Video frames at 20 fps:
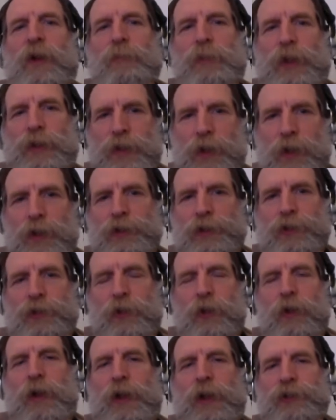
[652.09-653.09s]
But those
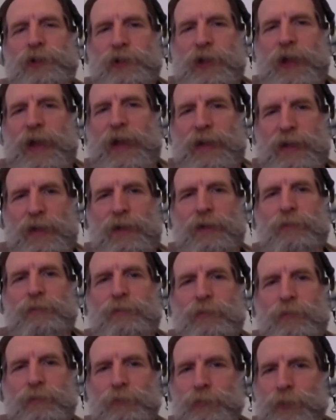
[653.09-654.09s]
stories taken
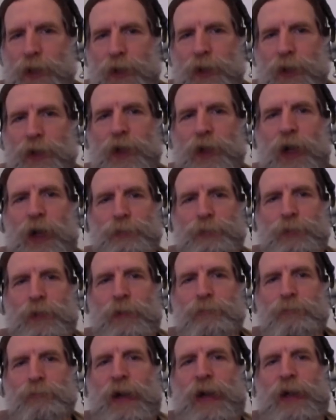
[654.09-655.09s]
very
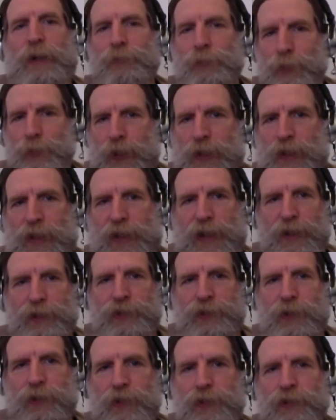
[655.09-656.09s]
often by
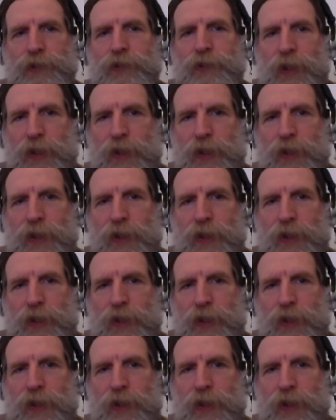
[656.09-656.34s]
freelancers,